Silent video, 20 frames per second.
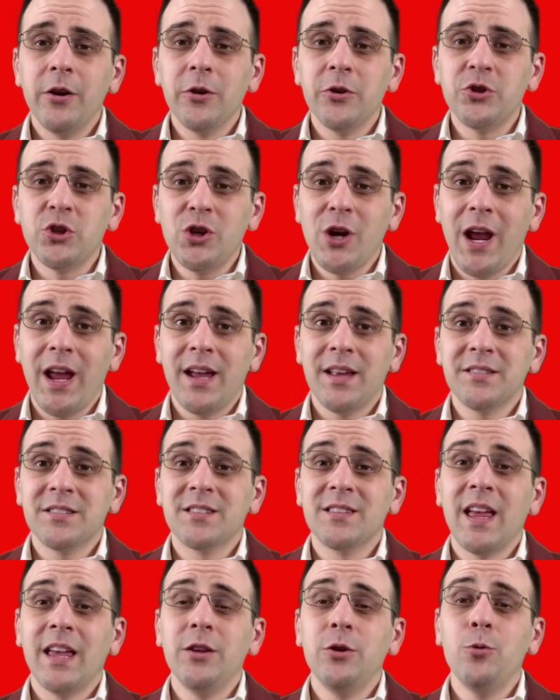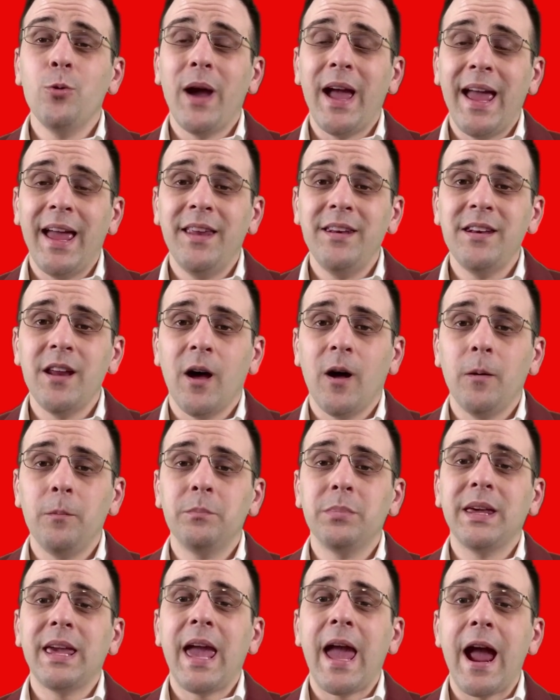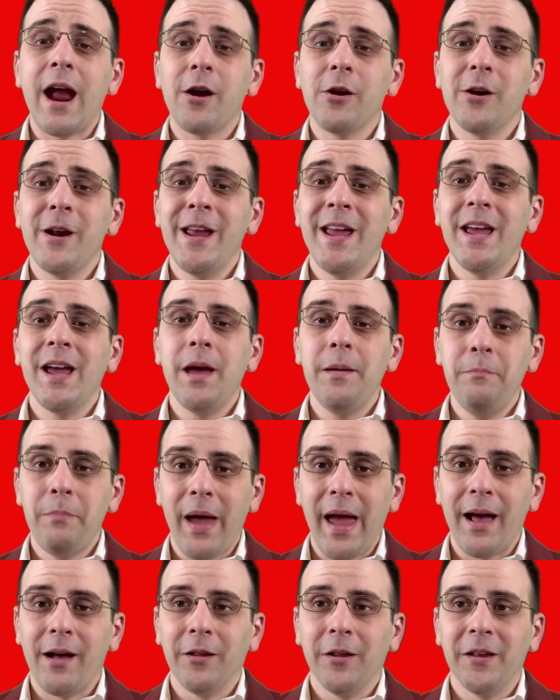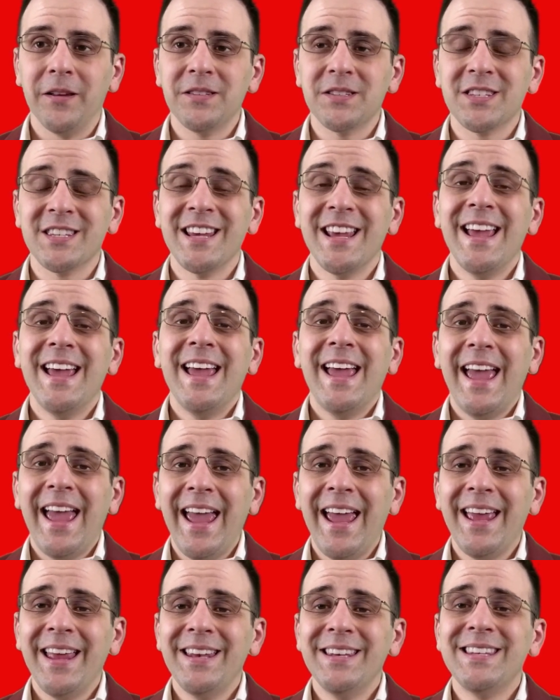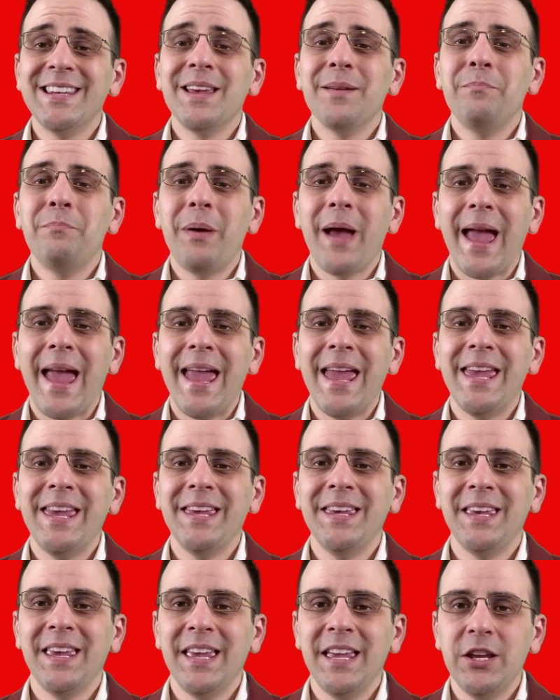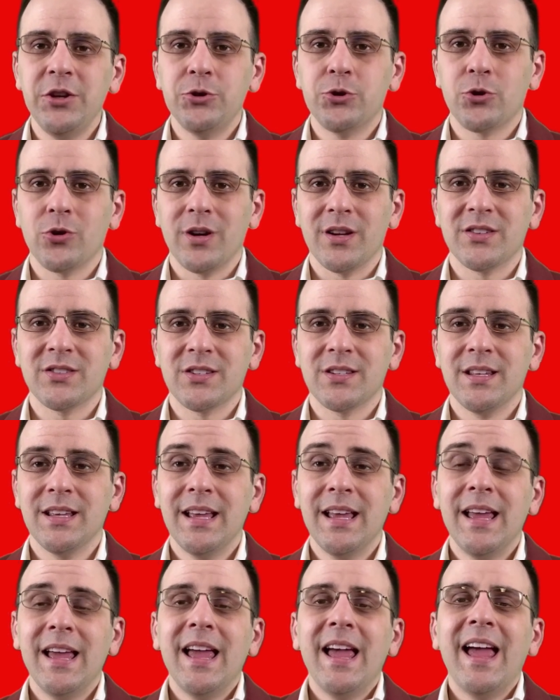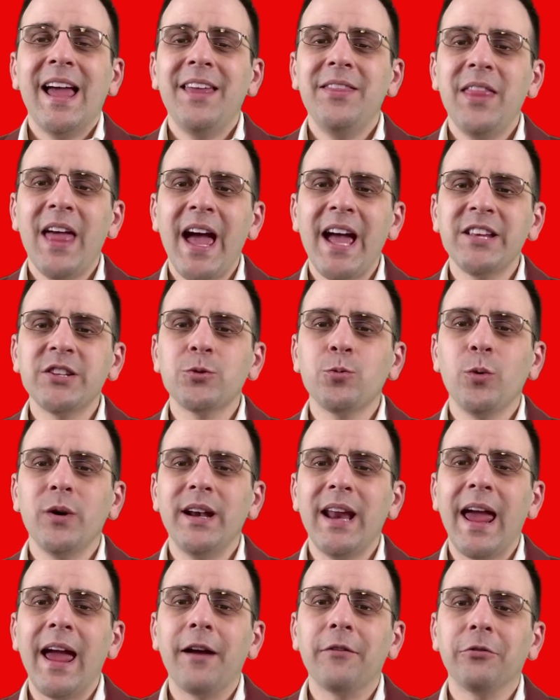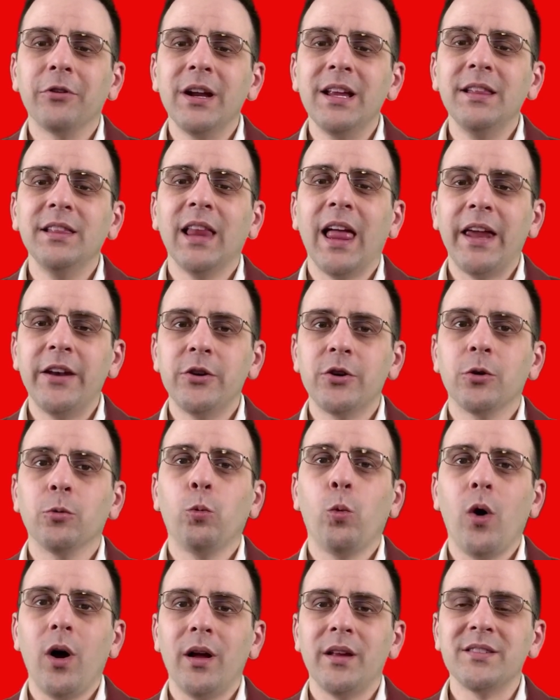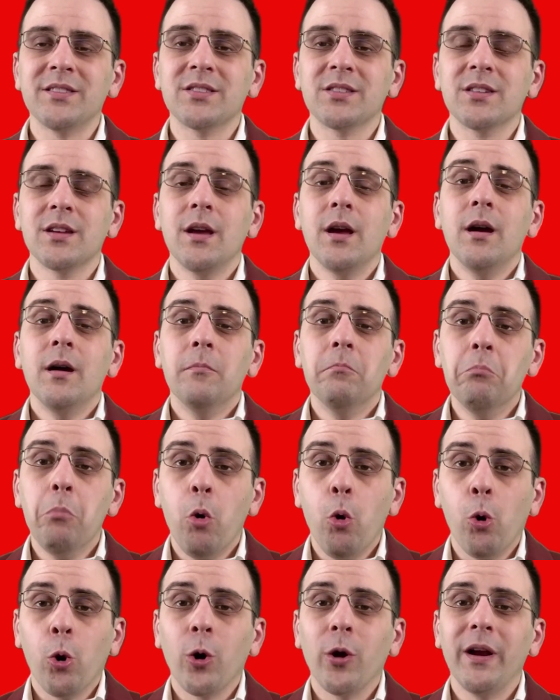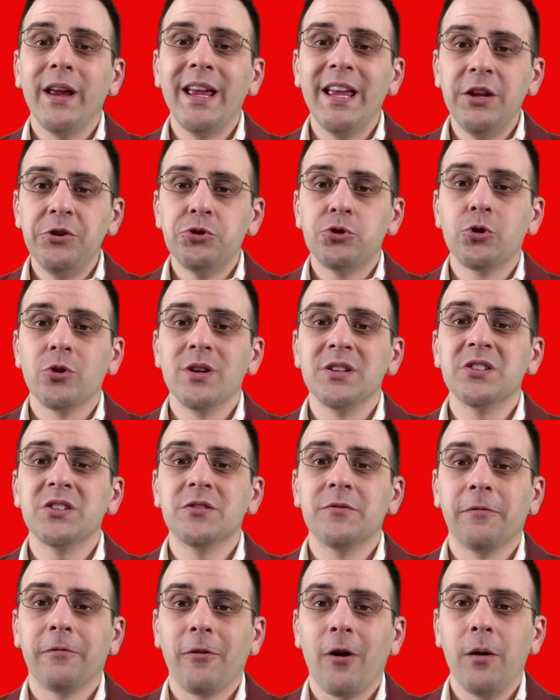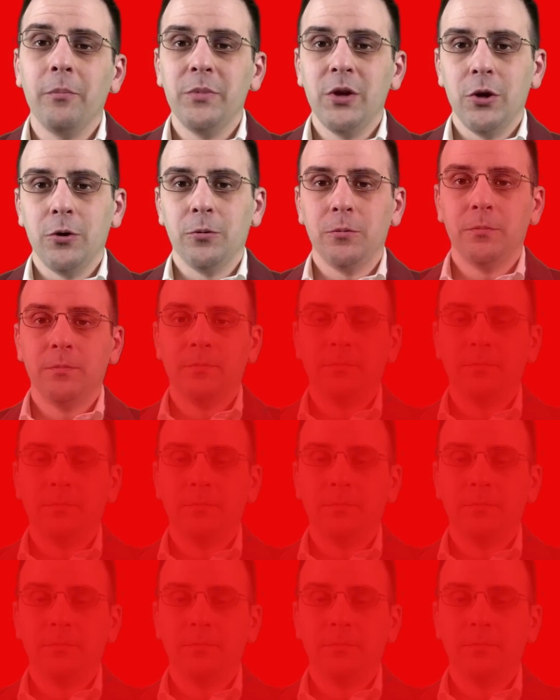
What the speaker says: chance that you end up carrying a balance and paying interest. And that's what every lender wants, more interest from you.